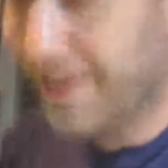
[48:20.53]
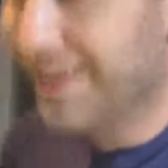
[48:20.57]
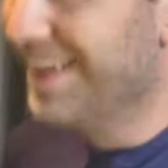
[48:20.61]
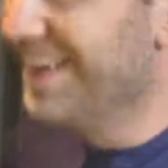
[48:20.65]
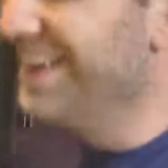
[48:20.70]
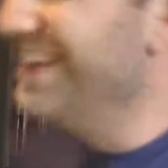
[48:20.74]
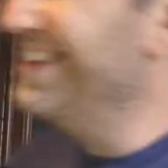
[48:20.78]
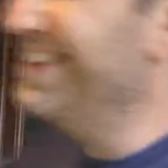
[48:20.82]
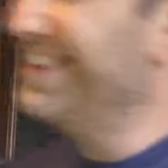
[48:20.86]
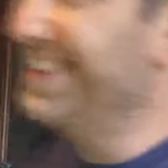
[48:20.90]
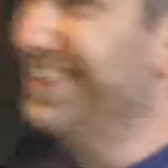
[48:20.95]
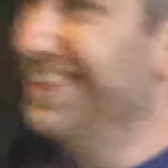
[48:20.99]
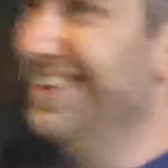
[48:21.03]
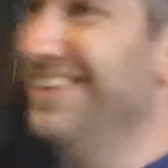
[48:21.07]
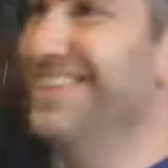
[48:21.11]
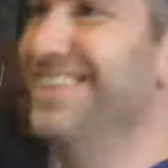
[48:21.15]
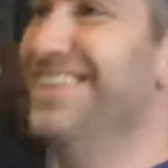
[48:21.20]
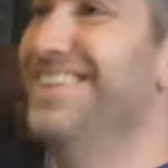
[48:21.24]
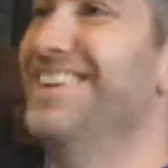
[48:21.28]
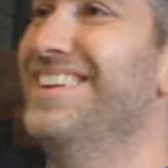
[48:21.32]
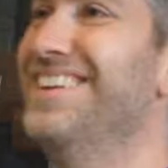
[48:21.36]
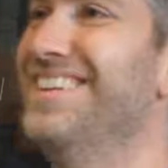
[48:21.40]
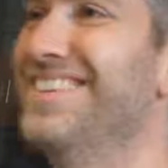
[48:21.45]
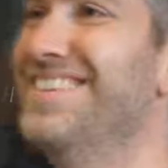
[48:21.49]

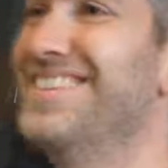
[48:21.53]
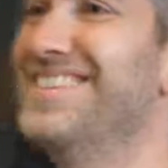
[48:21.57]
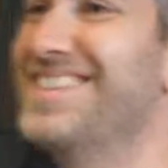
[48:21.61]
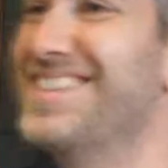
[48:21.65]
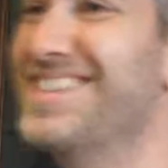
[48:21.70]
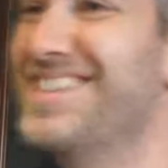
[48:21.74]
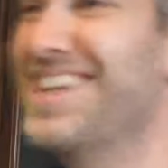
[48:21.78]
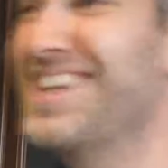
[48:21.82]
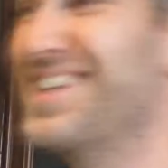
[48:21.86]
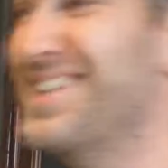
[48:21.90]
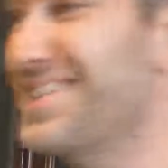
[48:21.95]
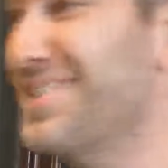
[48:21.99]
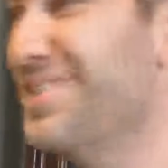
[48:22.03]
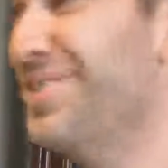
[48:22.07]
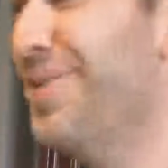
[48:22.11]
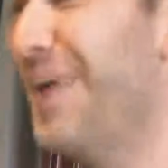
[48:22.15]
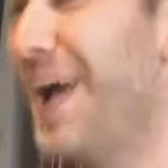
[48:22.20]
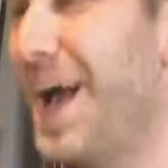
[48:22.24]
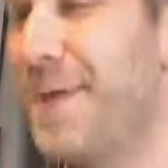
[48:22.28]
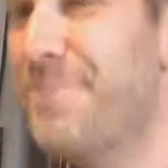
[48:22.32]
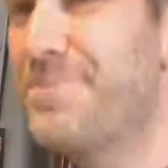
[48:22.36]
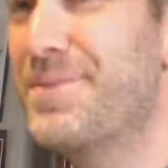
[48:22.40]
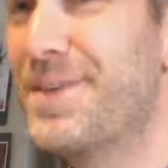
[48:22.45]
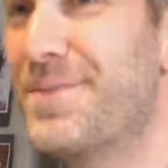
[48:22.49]
And he was just like so
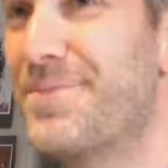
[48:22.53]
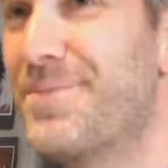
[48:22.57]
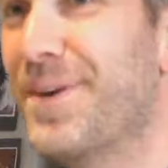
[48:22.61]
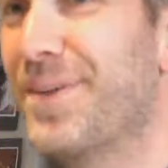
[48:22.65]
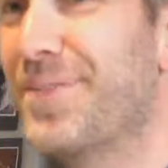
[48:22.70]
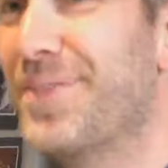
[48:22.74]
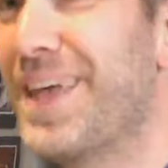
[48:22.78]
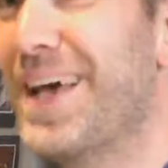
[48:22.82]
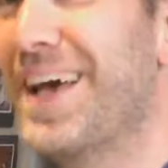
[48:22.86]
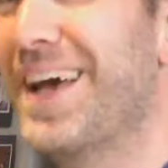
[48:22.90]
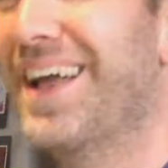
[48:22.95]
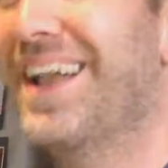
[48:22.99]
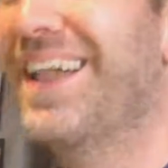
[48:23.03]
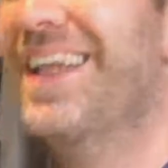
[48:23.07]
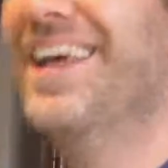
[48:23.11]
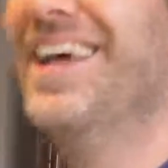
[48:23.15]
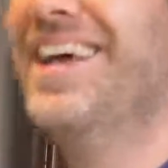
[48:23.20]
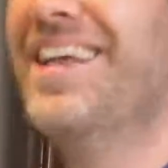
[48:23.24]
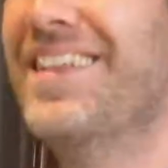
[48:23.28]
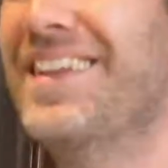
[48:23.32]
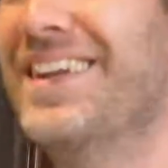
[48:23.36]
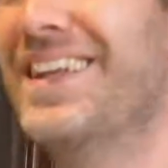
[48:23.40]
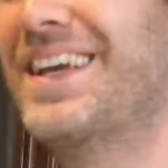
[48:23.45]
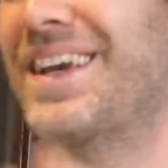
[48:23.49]
happy about that
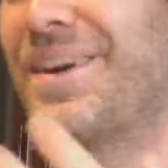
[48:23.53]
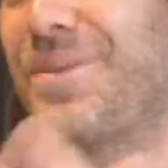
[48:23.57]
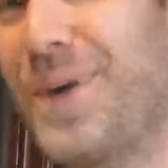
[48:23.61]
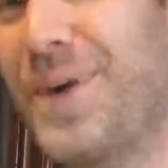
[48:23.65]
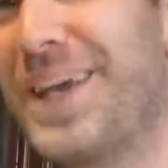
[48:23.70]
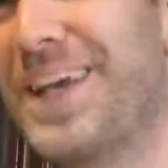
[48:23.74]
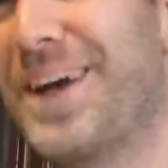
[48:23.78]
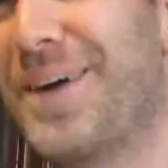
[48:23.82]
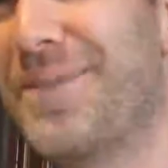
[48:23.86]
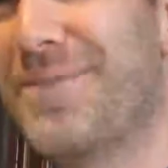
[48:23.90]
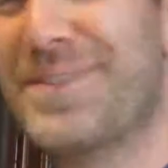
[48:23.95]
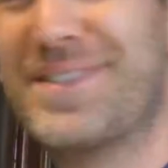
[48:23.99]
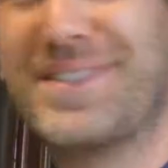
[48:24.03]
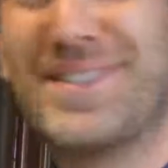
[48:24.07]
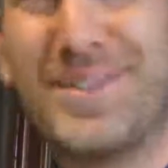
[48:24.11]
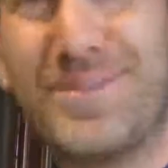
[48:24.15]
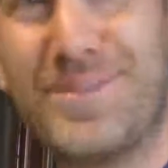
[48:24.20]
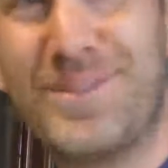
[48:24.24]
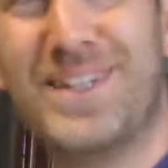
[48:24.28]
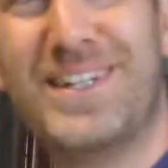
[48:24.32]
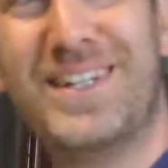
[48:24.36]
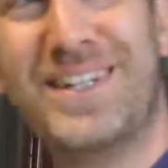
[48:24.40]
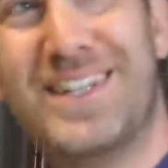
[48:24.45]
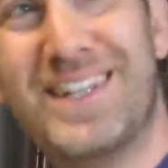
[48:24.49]
he could wake up and see
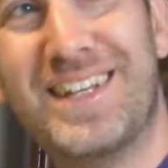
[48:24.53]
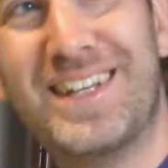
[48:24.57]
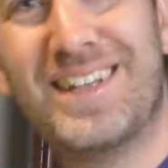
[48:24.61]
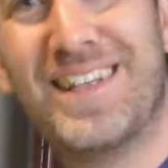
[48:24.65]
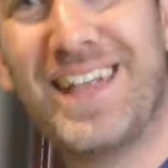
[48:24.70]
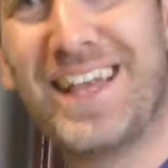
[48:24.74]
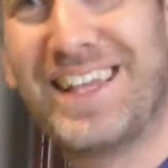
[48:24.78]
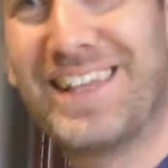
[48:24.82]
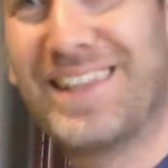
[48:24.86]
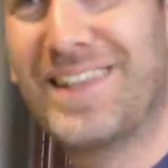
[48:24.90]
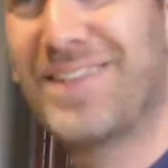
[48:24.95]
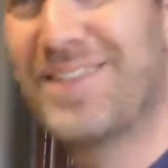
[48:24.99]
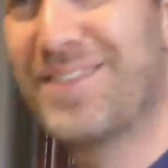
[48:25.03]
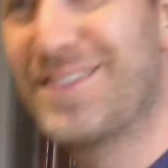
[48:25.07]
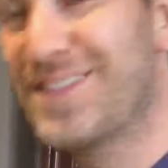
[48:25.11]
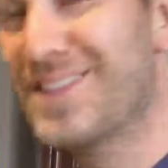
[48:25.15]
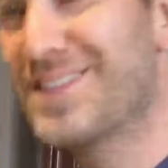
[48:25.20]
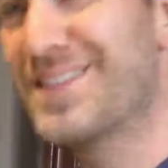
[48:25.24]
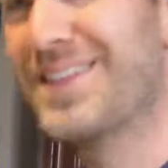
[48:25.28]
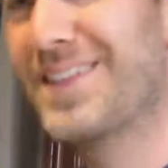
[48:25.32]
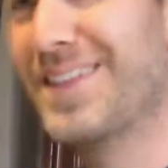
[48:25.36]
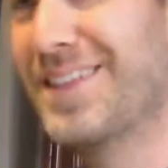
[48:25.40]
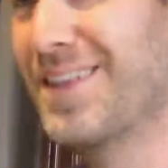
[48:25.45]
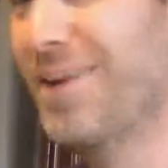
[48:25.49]
what he did like
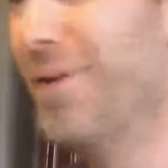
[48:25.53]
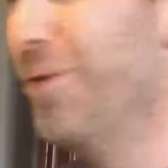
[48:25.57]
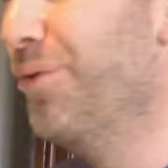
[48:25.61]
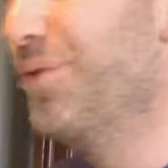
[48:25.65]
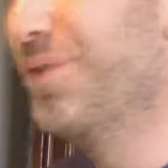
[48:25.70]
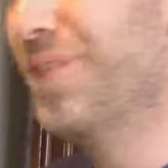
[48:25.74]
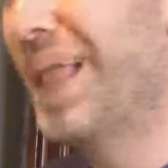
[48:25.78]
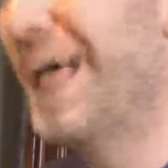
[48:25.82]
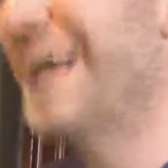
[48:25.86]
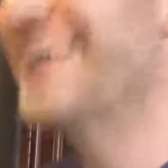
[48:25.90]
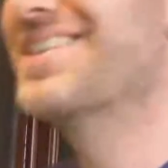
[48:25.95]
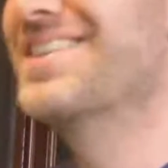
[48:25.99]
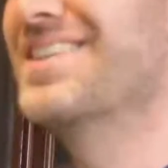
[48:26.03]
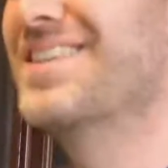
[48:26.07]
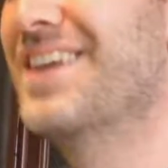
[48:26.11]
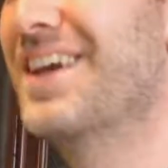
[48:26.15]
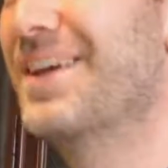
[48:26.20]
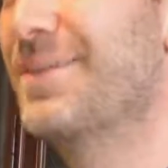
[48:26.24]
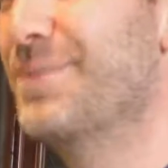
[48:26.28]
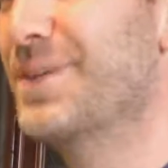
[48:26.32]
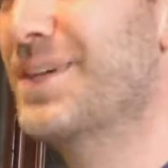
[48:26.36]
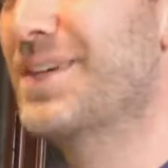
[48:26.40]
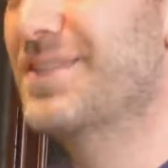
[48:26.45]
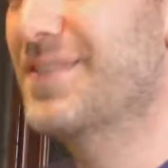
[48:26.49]
just last
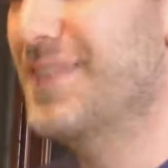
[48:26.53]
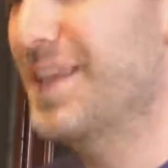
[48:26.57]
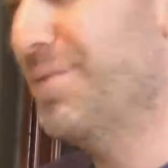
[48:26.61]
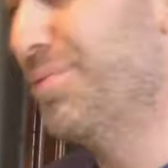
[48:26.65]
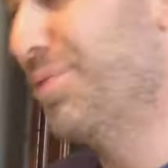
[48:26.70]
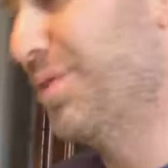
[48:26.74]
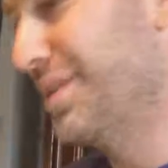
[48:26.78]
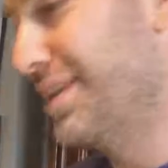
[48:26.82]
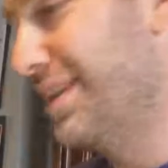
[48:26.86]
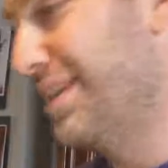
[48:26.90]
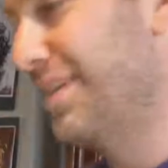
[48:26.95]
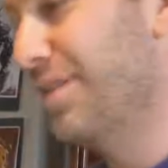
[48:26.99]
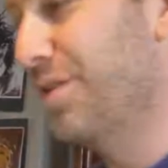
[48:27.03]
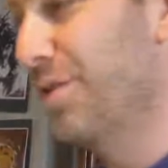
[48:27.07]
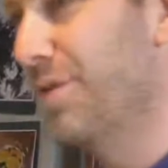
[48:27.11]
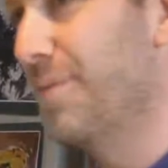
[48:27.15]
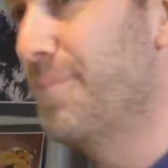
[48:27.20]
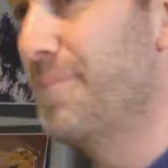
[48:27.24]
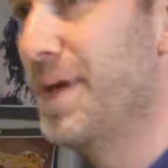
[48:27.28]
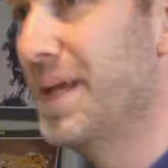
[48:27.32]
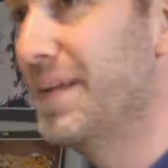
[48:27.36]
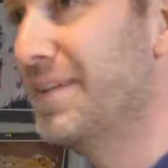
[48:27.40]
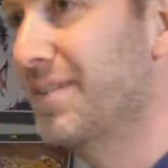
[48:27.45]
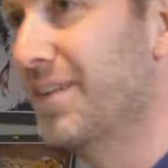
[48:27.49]
night, because they didn't go to
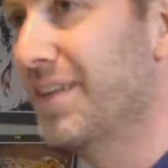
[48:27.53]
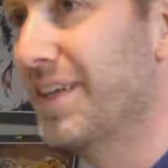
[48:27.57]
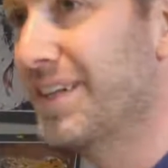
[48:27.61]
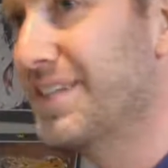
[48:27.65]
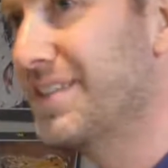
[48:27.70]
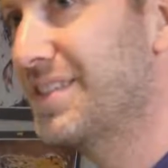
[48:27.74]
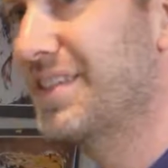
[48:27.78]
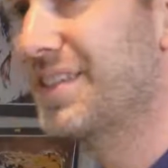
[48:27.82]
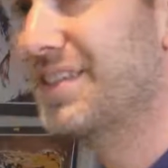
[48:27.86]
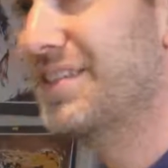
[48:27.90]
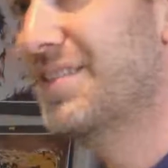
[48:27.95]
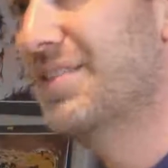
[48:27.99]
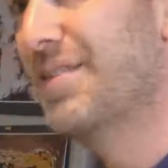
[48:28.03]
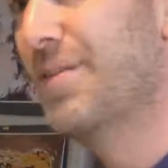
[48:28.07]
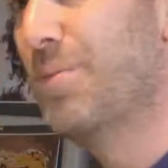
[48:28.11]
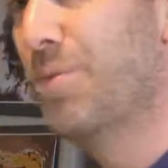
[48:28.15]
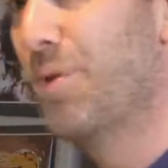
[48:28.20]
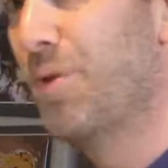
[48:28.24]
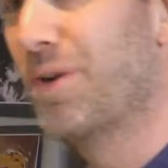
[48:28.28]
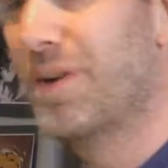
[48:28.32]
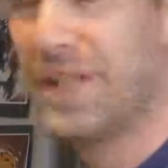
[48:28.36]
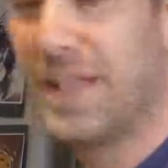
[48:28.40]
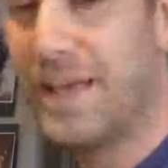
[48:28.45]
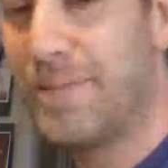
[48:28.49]
bed till like 6
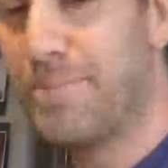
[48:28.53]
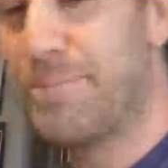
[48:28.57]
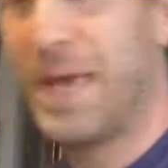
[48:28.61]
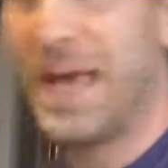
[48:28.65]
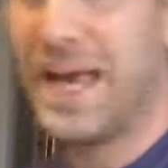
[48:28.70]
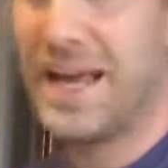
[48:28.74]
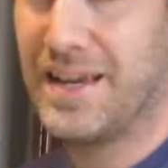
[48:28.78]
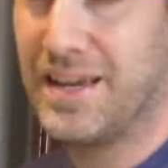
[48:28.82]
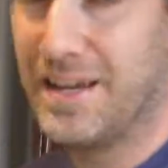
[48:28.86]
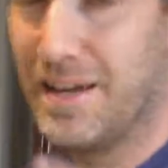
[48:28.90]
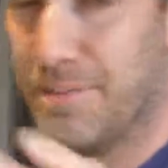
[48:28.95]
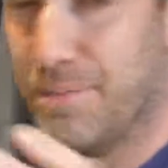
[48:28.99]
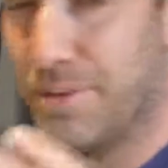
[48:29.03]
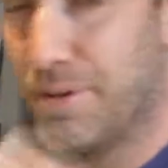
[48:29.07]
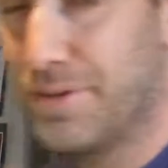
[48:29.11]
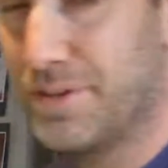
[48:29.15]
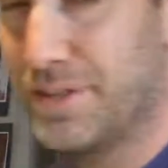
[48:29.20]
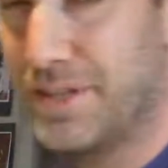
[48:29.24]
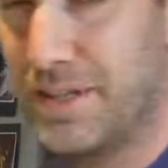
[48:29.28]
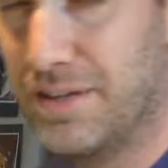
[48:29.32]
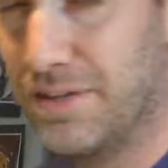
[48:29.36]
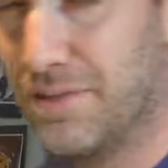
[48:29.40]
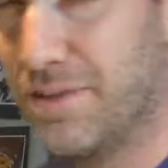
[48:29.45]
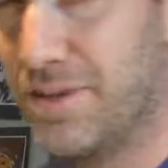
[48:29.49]
a.m, like packing up all
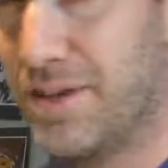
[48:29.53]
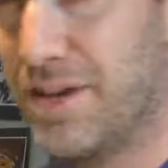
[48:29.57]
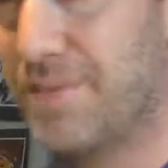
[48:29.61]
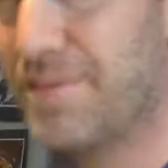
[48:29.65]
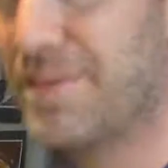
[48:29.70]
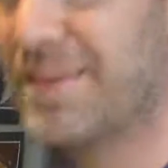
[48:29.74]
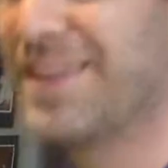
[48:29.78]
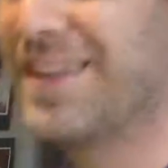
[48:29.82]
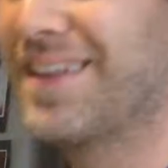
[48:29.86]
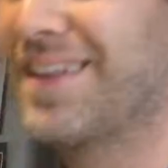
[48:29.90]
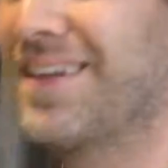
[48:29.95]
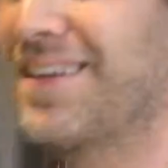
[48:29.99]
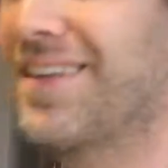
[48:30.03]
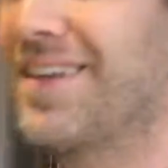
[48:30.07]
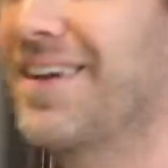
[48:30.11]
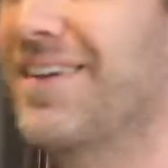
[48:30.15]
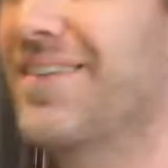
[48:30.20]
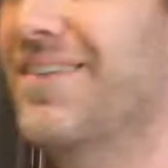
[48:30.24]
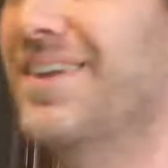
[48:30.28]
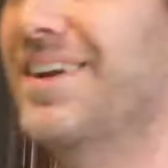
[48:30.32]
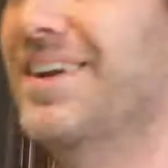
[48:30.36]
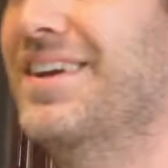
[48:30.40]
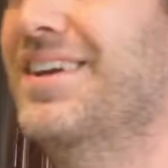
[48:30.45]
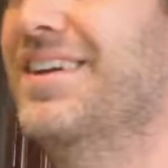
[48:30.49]
the gear and everything like
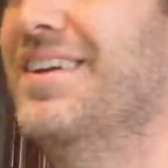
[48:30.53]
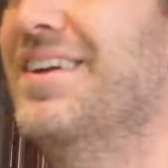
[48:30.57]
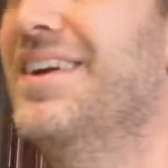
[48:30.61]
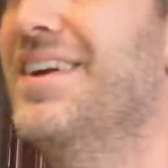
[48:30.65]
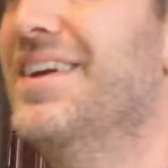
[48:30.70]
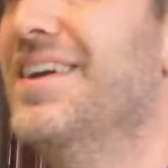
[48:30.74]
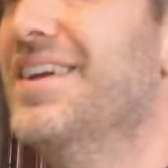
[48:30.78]
that, right?